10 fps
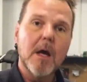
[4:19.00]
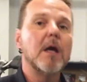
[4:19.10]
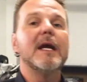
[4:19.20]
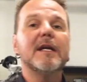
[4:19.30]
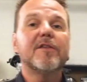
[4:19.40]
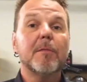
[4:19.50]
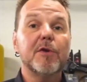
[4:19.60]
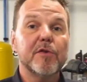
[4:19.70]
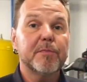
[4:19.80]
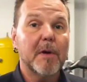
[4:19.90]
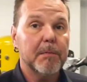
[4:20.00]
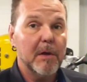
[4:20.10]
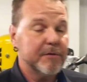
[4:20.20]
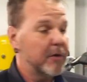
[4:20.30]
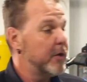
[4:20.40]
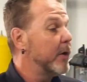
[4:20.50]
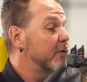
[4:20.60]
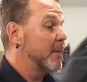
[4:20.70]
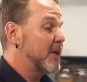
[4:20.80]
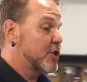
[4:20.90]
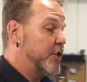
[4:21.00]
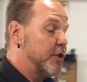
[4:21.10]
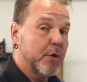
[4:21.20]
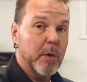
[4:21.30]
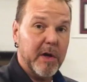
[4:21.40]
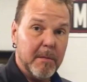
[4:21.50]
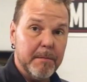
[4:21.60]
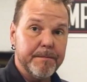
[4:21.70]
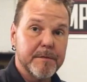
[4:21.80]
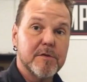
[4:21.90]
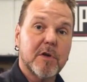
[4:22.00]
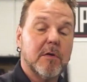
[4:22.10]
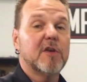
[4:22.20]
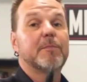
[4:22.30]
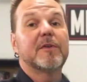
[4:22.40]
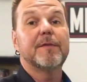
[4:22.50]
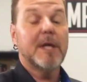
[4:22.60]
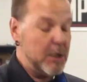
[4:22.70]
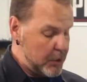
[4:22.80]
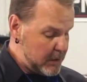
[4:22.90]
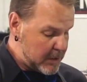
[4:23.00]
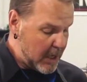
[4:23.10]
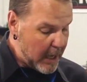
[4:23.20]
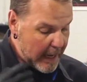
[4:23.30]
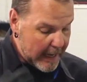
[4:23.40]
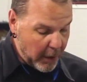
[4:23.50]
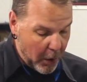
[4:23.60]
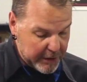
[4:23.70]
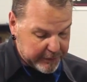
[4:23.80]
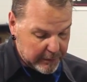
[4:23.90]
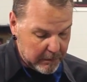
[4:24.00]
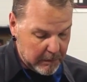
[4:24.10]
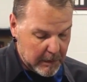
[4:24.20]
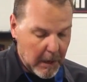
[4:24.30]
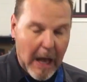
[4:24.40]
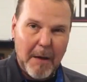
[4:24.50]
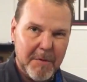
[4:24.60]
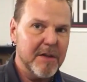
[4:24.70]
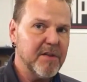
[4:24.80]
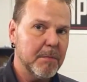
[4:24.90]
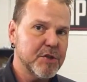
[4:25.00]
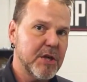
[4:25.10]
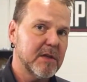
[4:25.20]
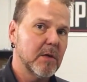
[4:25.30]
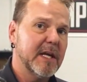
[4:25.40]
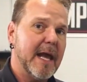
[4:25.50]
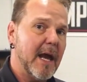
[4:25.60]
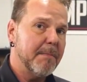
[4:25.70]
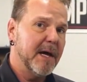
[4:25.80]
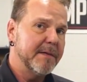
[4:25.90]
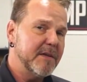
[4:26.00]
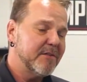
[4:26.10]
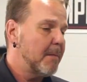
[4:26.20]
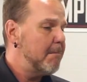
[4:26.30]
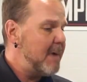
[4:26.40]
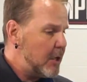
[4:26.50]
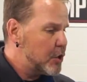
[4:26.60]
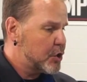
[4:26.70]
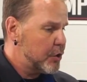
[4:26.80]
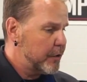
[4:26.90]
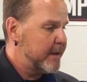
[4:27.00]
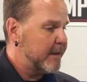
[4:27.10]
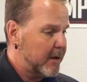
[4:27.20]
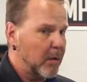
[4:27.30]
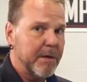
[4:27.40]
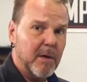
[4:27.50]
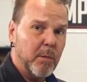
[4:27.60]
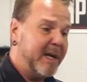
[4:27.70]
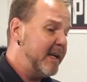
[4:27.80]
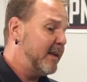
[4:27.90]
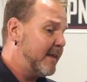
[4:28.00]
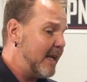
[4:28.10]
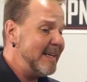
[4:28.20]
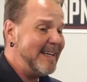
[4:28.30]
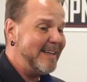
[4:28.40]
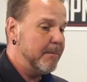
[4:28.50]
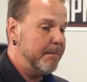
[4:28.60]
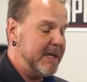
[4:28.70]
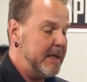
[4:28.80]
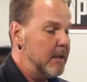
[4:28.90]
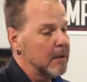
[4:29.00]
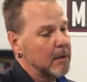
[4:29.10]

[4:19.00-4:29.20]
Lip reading: Anytime you're doing spark plugs though, you always want to make sure you're torquing them to correct specifications. And also, I'm going to double check the gap on these to make sure that they're where they need to be